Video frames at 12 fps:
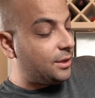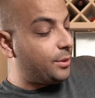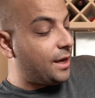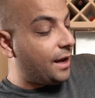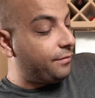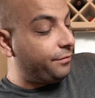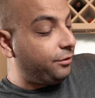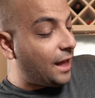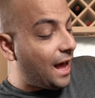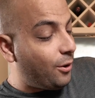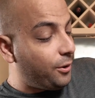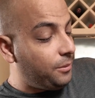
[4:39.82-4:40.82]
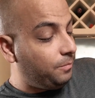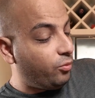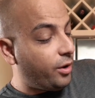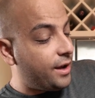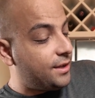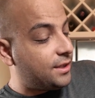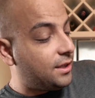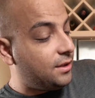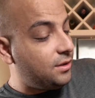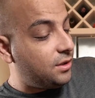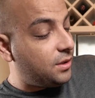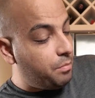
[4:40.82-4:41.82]
we got flour,
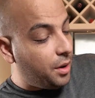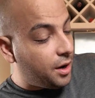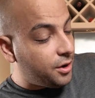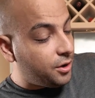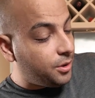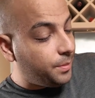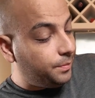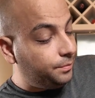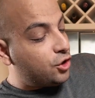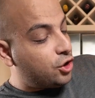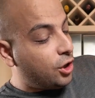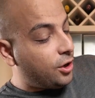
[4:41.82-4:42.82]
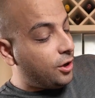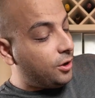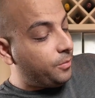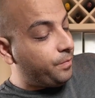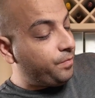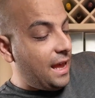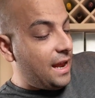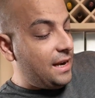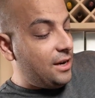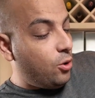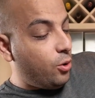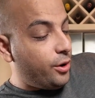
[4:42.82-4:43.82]
raisins, butter, sugar,
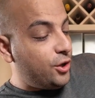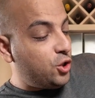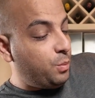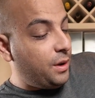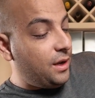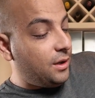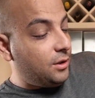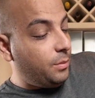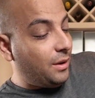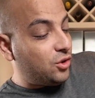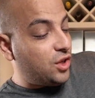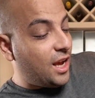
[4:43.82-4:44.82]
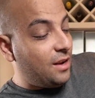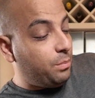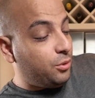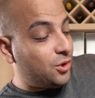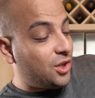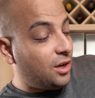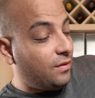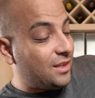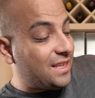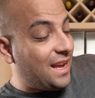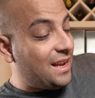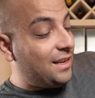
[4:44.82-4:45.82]
candied orange peel, about 10% of
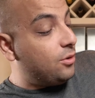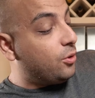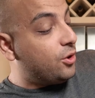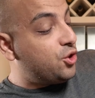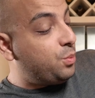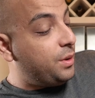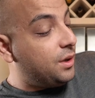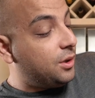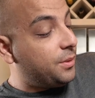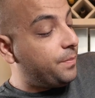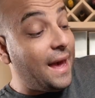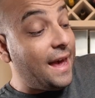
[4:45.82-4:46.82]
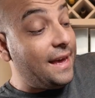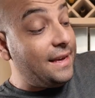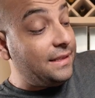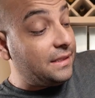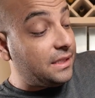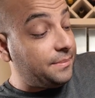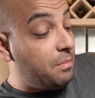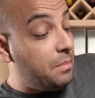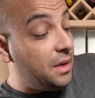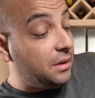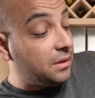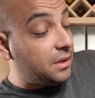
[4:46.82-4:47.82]
it's candied orange peel, eggs,
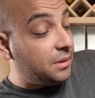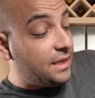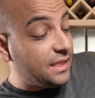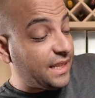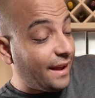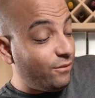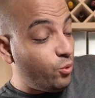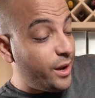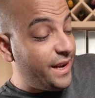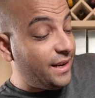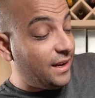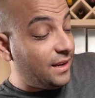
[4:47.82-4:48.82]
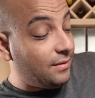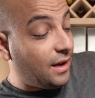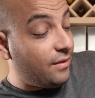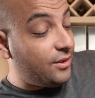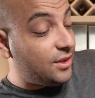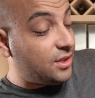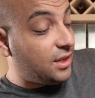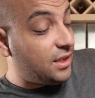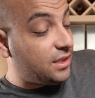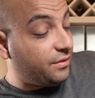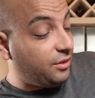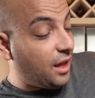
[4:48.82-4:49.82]
milk. It does have wheat in it, obviously,
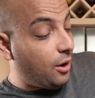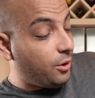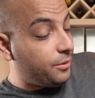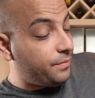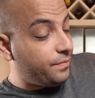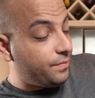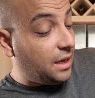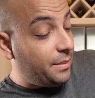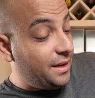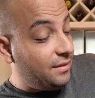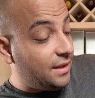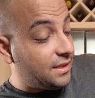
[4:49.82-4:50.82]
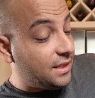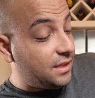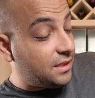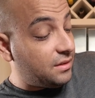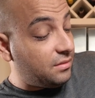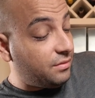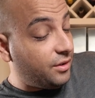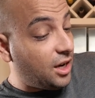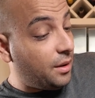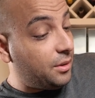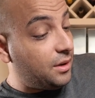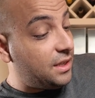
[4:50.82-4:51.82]
it's a flour. I mean, this is
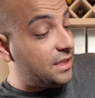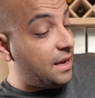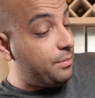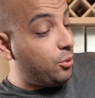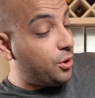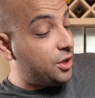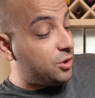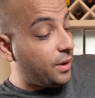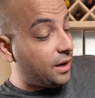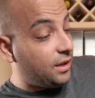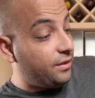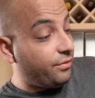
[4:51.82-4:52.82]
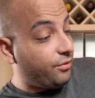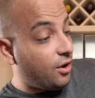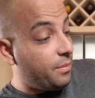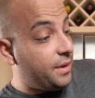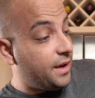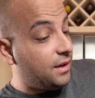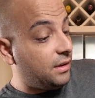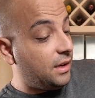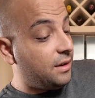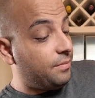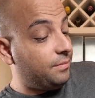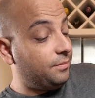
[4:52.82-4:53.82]
phenomenal. It's imported directly from
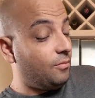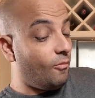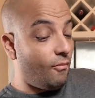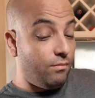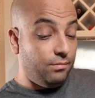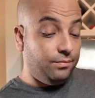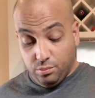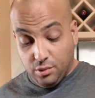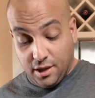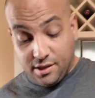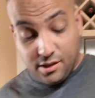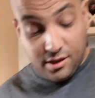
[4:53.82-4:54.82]
Italy. Let's